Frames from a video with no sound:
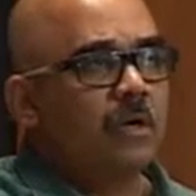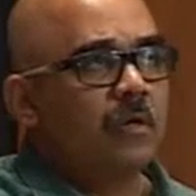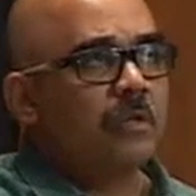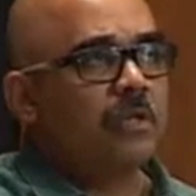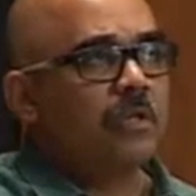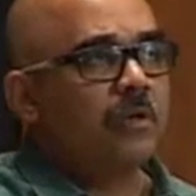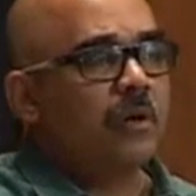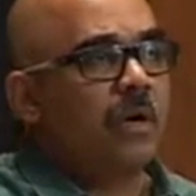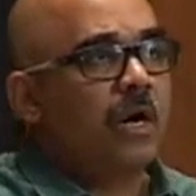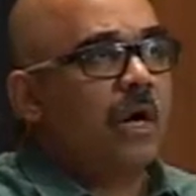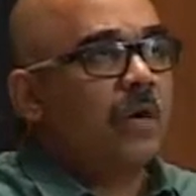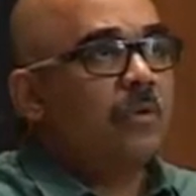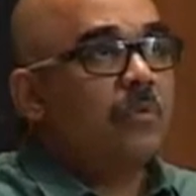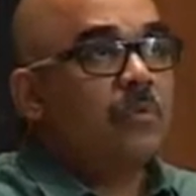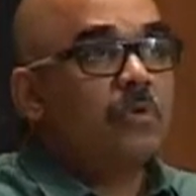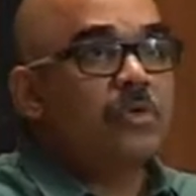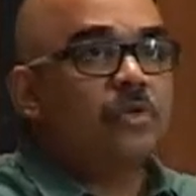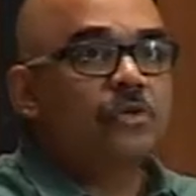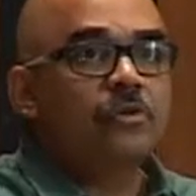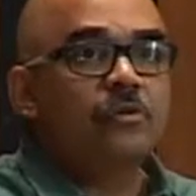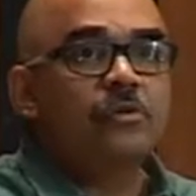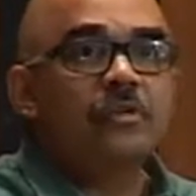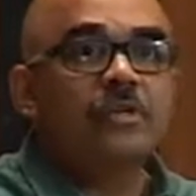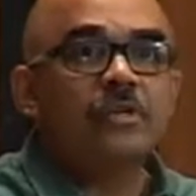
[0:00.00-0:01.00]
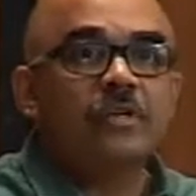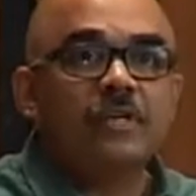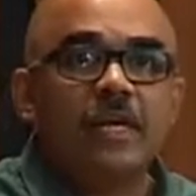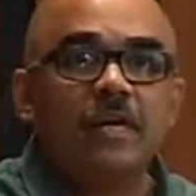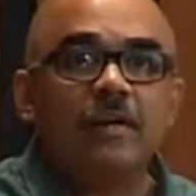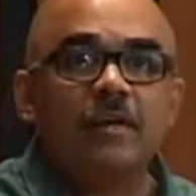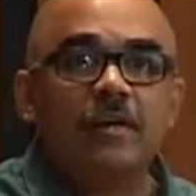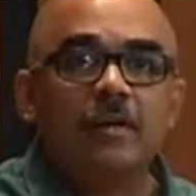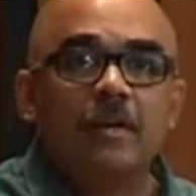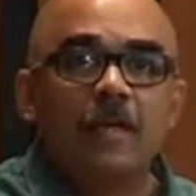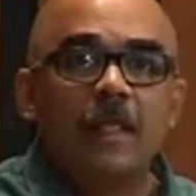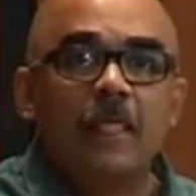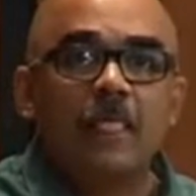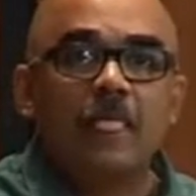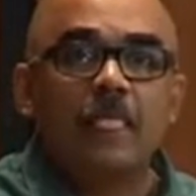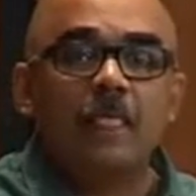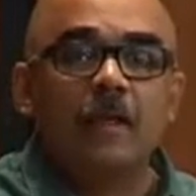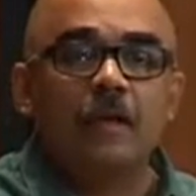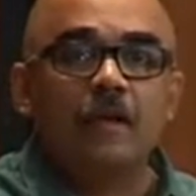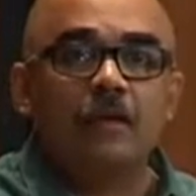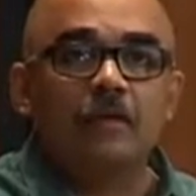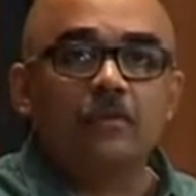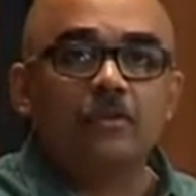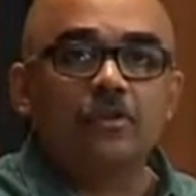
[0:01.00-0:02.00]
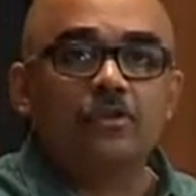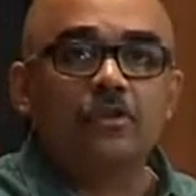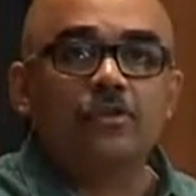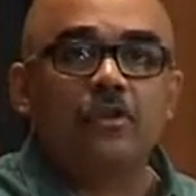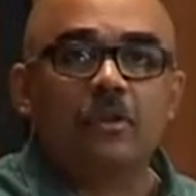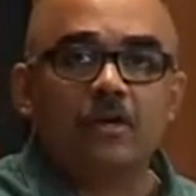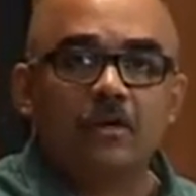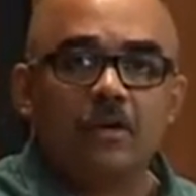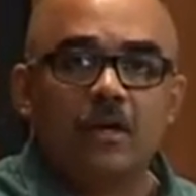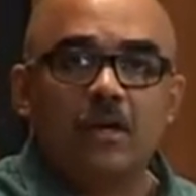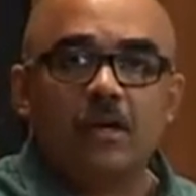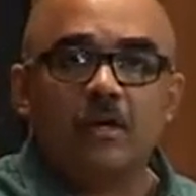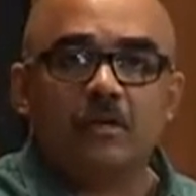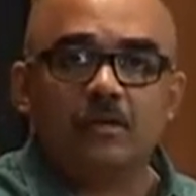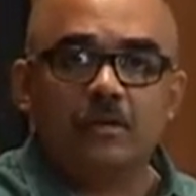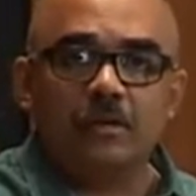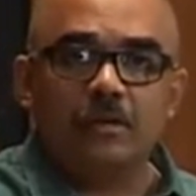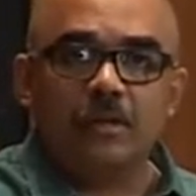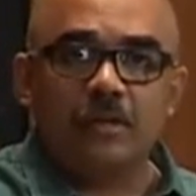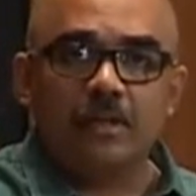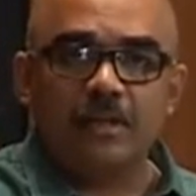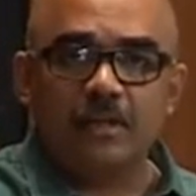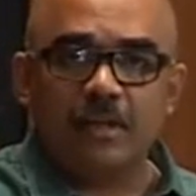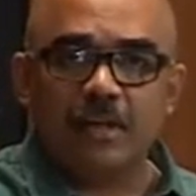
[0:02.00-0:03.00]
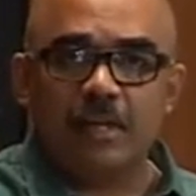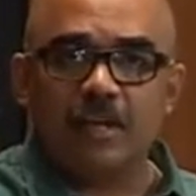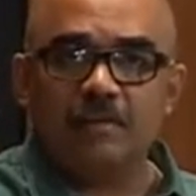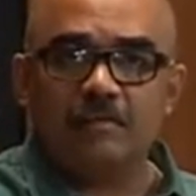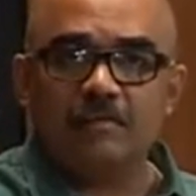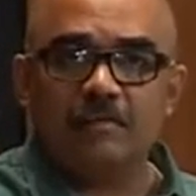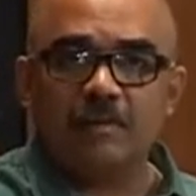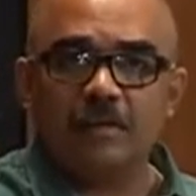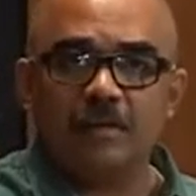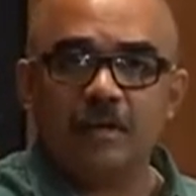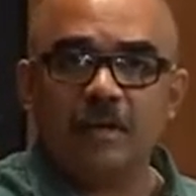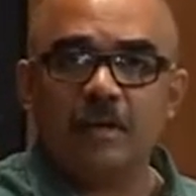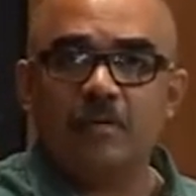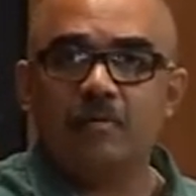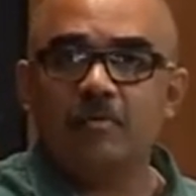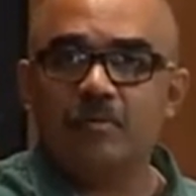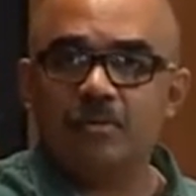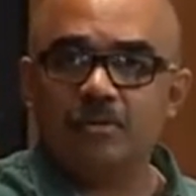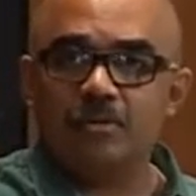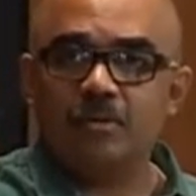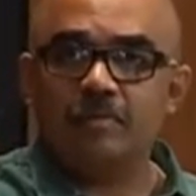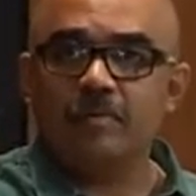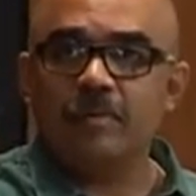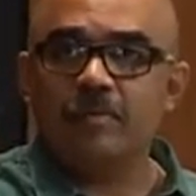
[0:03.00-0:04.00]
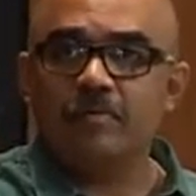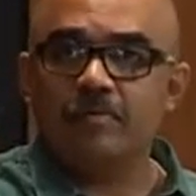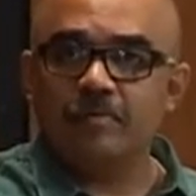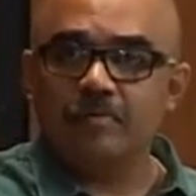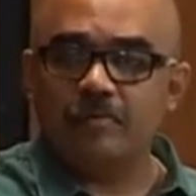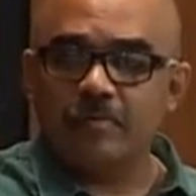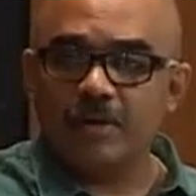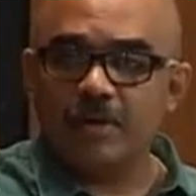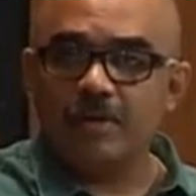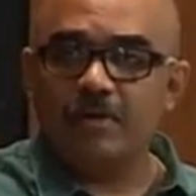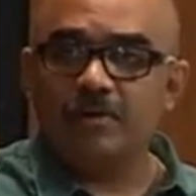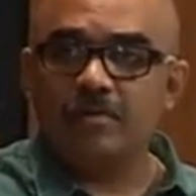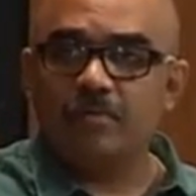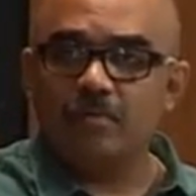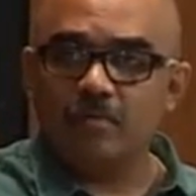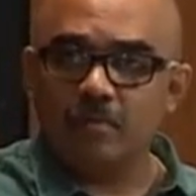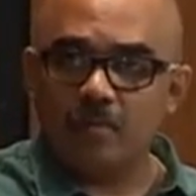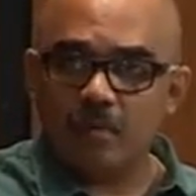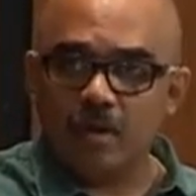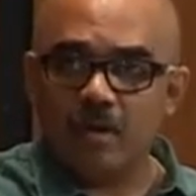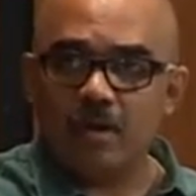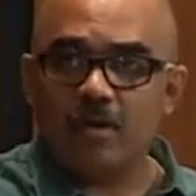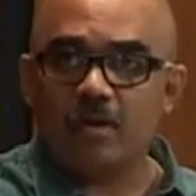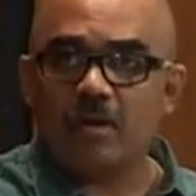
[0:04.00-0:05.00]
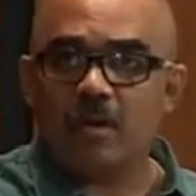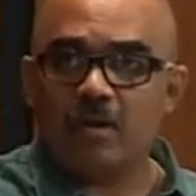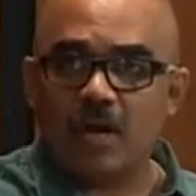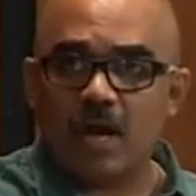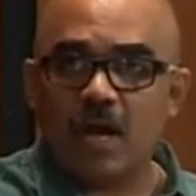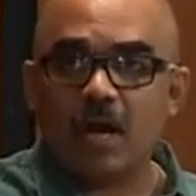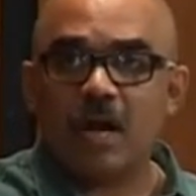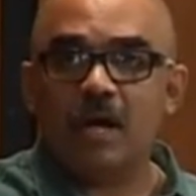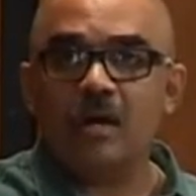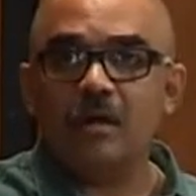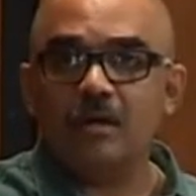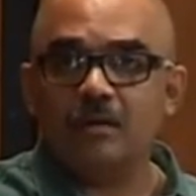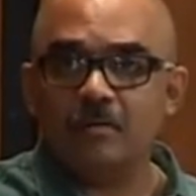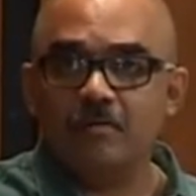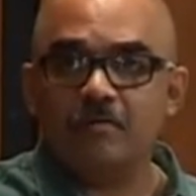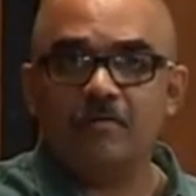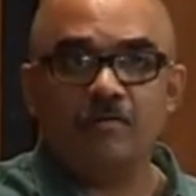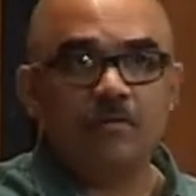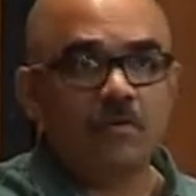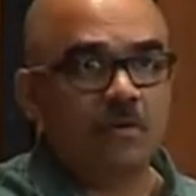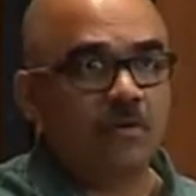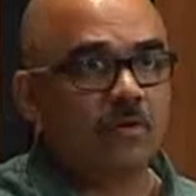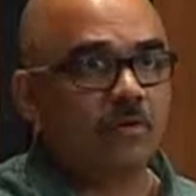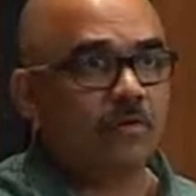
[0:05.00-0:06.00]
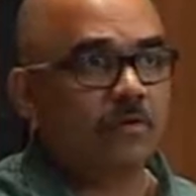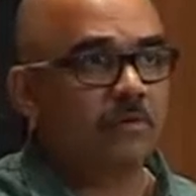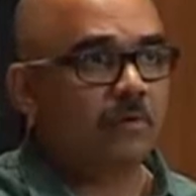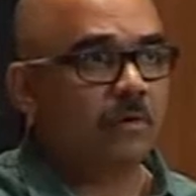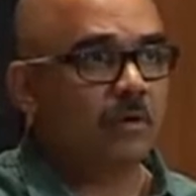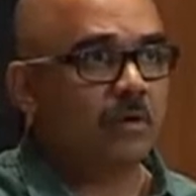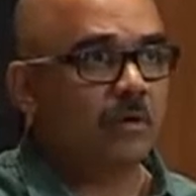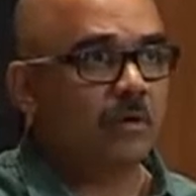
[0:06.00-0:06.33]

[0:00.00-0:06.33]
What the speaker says: you know, how we shouldn't take the shortcut in life and how we should be ready to work hard for